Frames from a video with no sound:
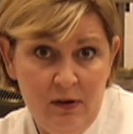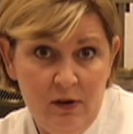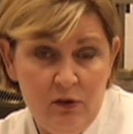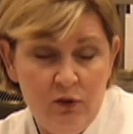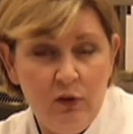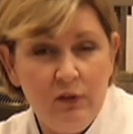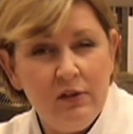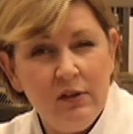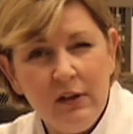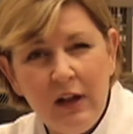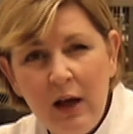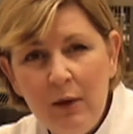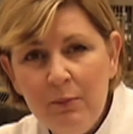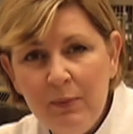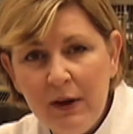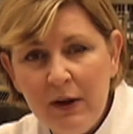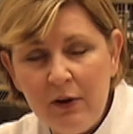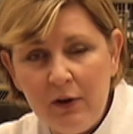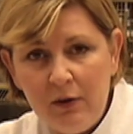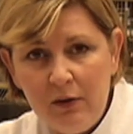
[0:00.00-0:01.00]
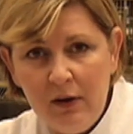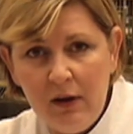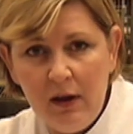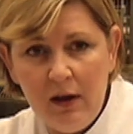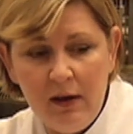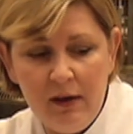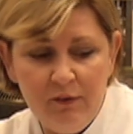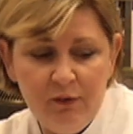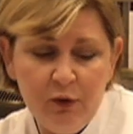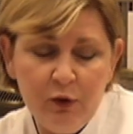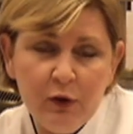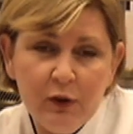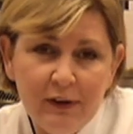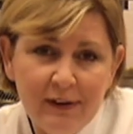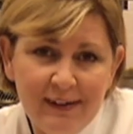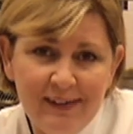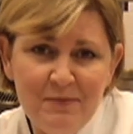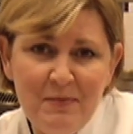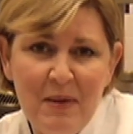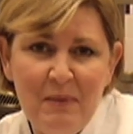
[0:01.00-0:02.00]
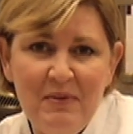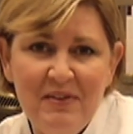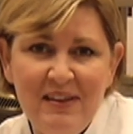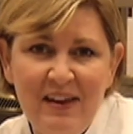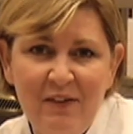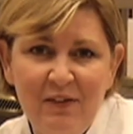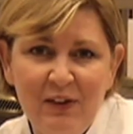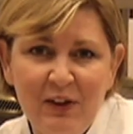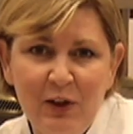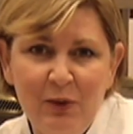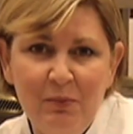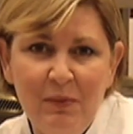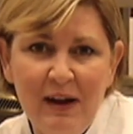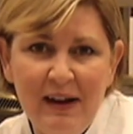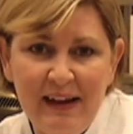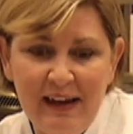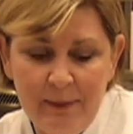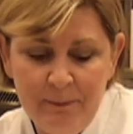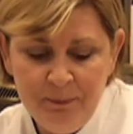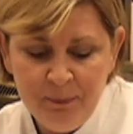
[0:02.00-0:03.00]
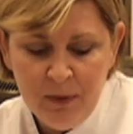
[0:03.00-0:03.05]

So it's a lot better if you're looking to maybe save a little money.